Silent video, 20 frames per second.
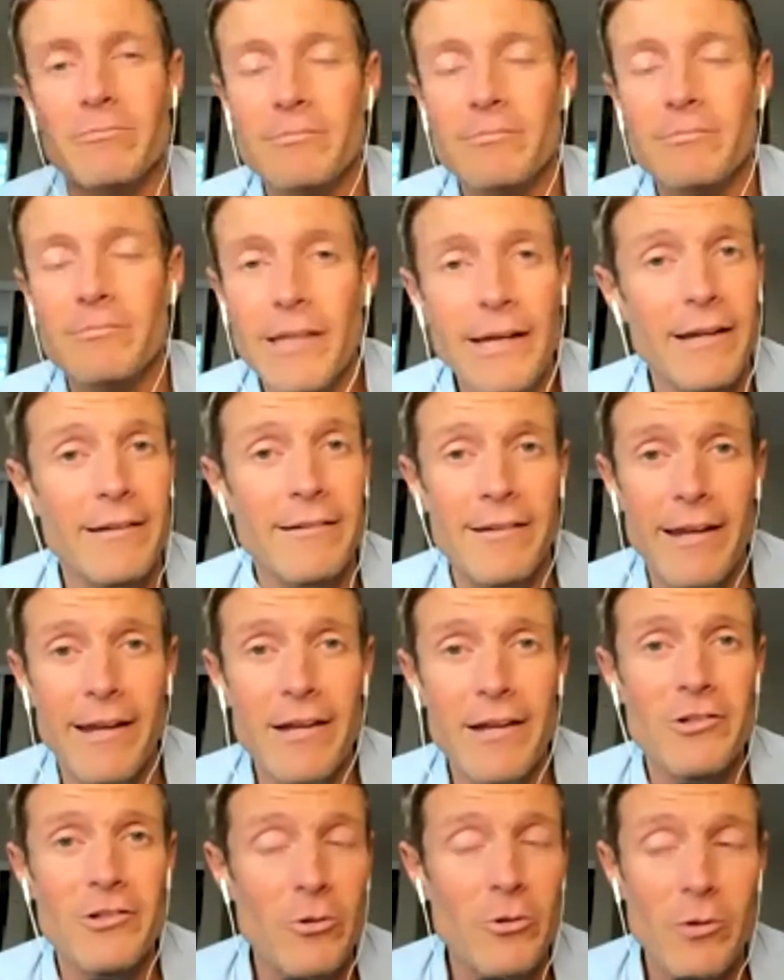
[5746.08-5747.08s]
yeah, to
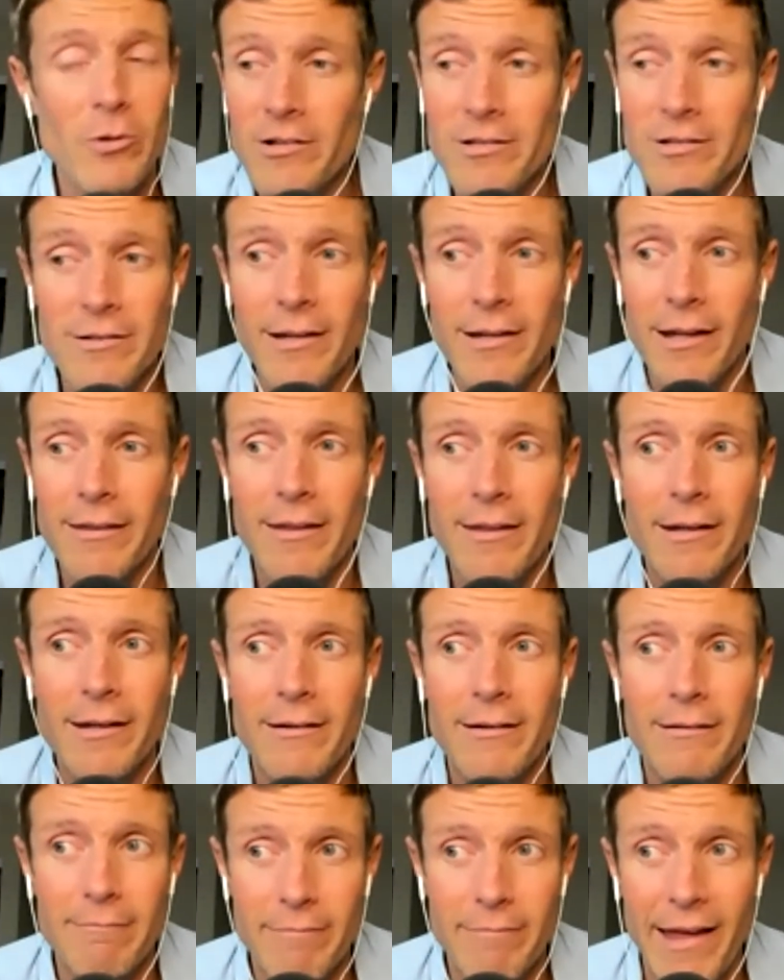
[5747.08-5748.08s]
answer your question, I think
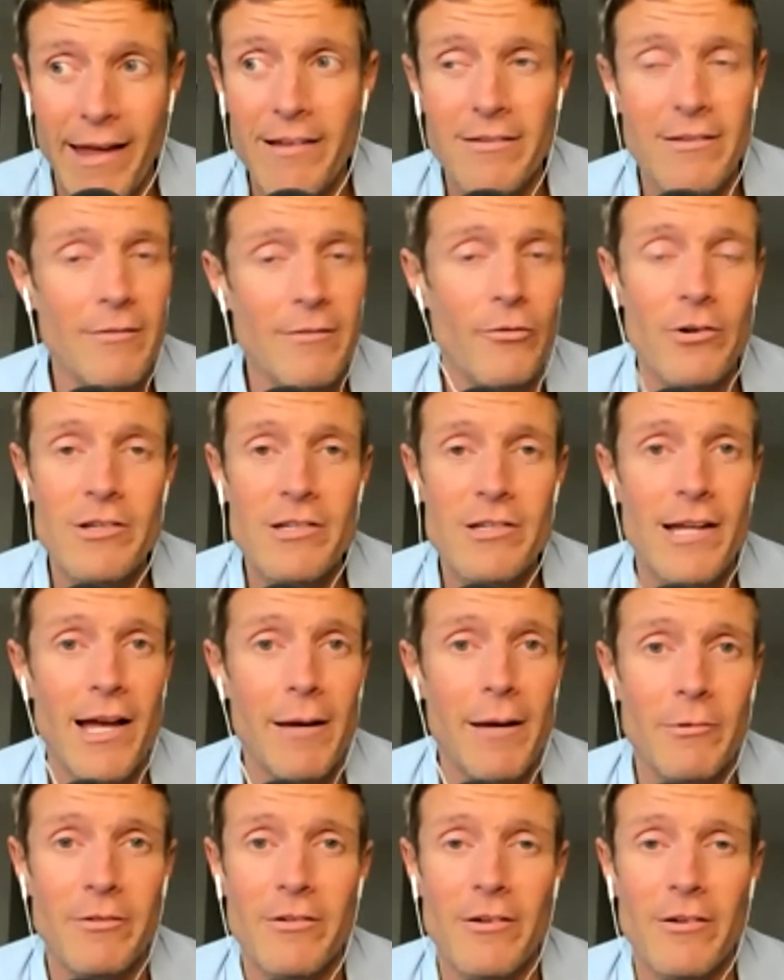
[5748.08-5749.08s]
that's the first
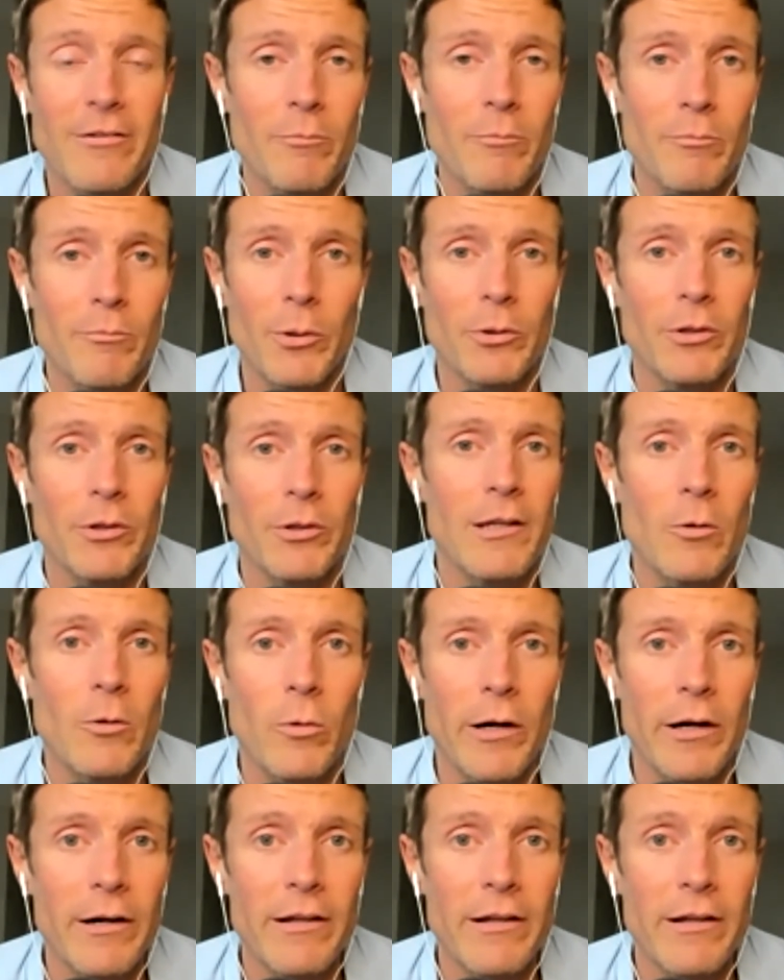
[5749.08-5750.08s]
step, is just building the
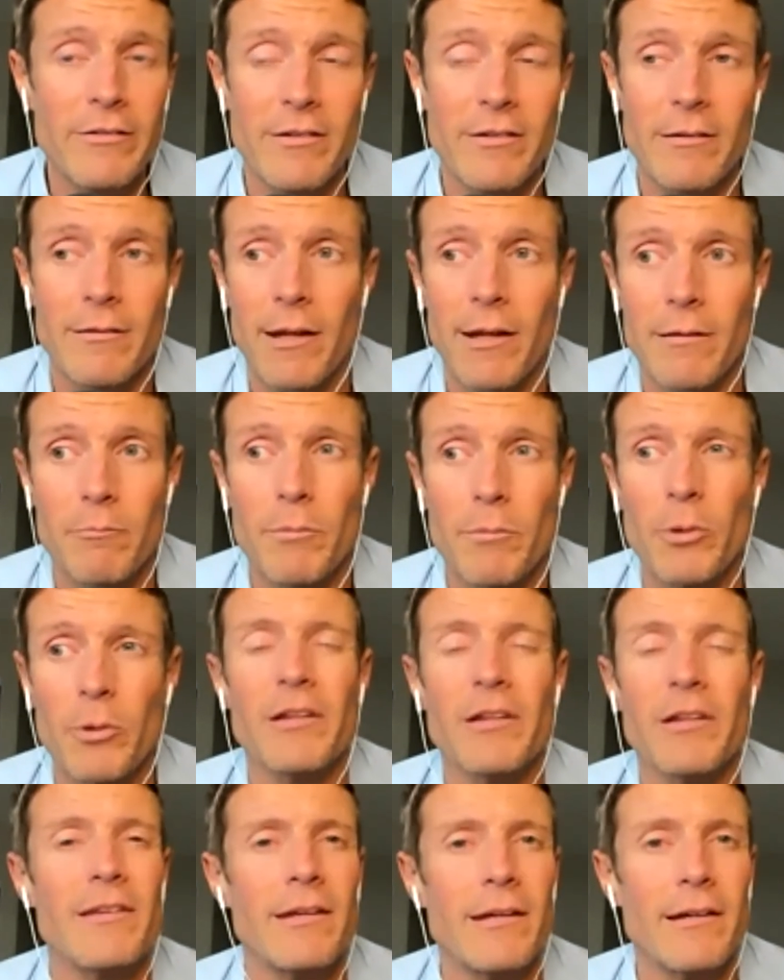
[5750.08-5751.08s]
awareness and
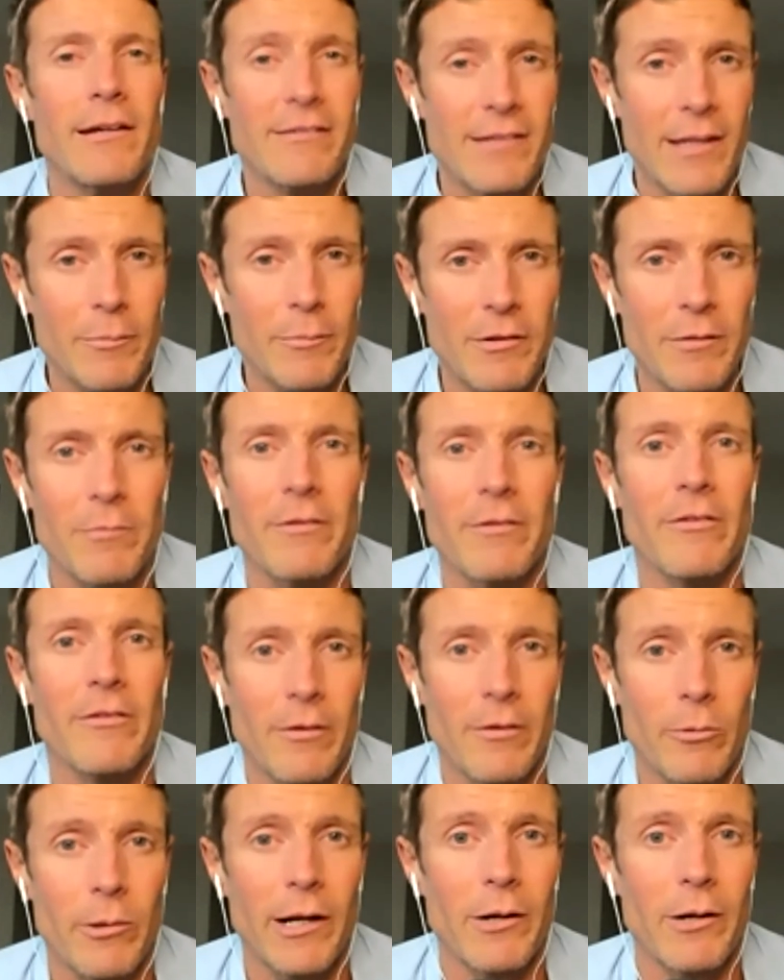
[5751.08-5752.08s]
building the acceptance
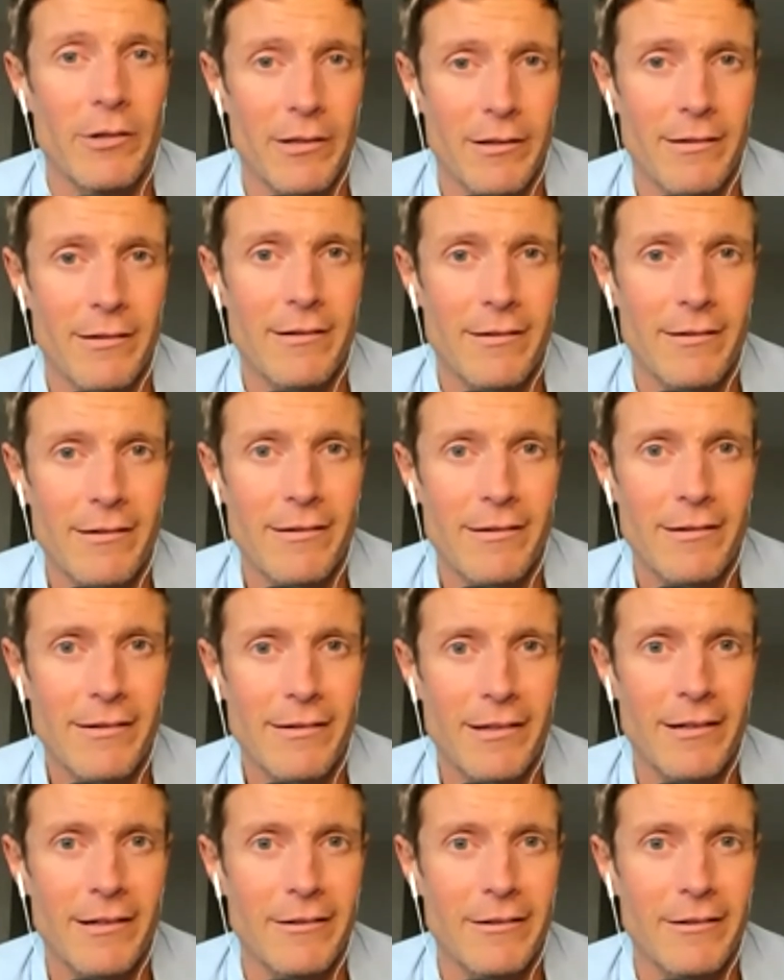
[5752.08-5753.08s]
around it,
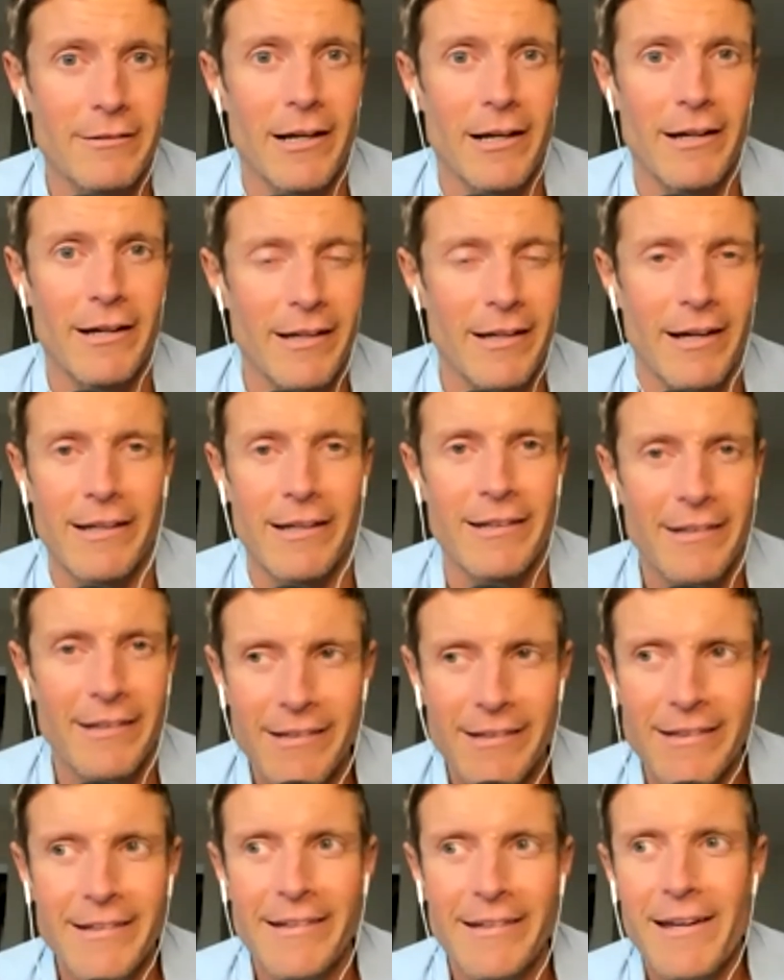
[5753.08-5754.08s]
not
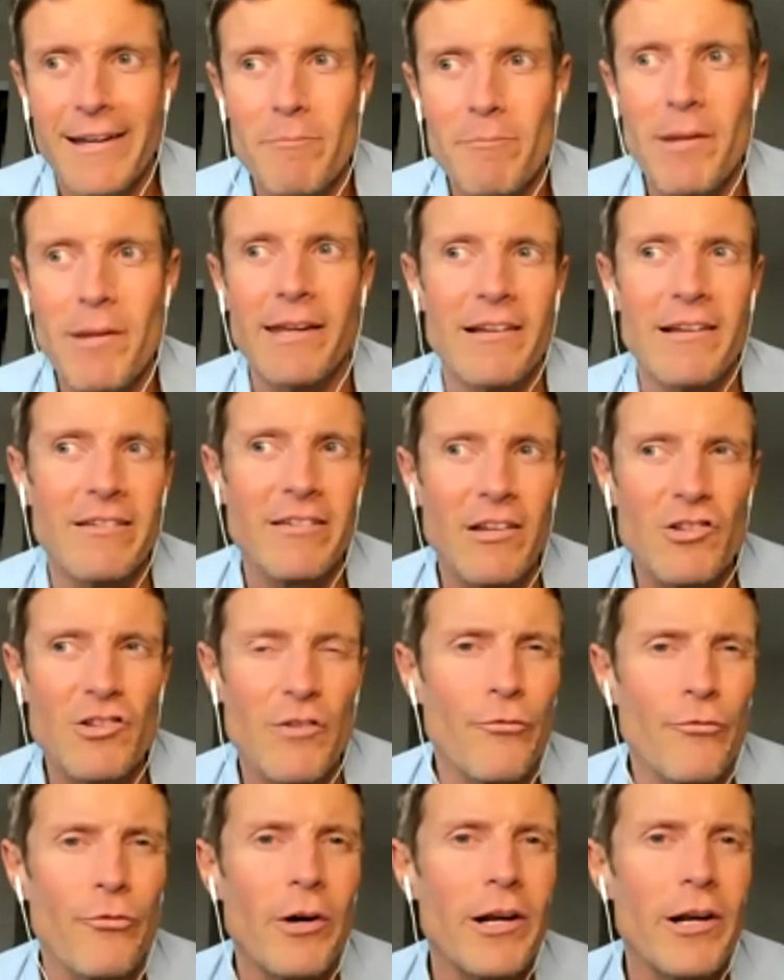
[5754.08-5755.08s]
making it such a
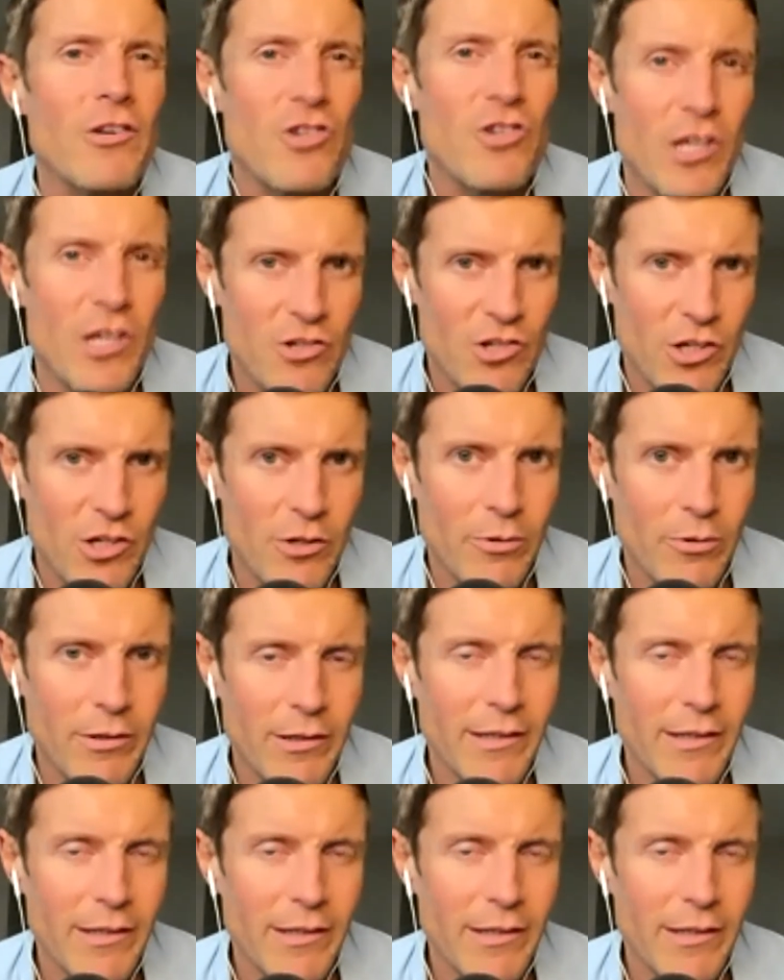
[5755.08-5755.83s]
fringe issue.